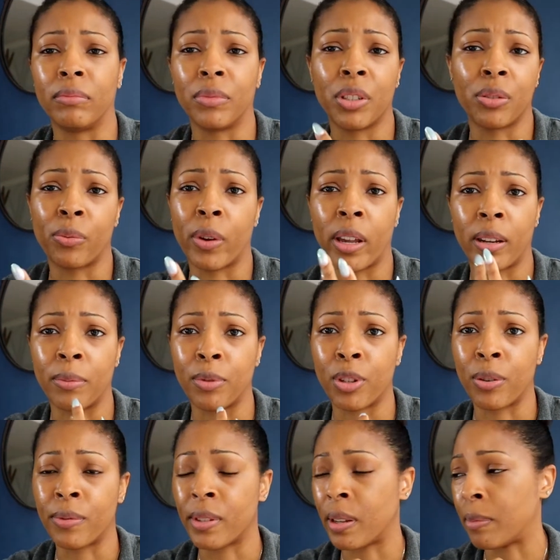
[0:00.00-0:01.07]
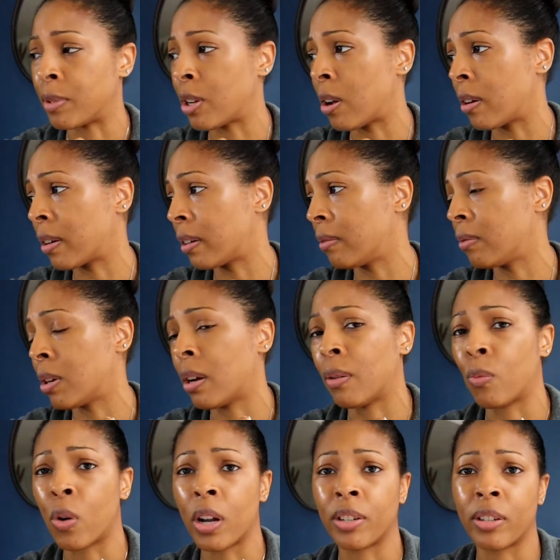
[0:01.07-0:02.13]
Just random shows that I'm talk,
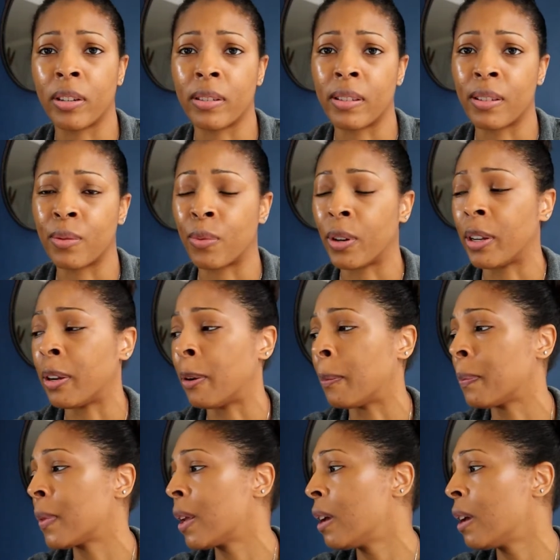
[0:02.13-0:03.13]
uh, watching since we're here.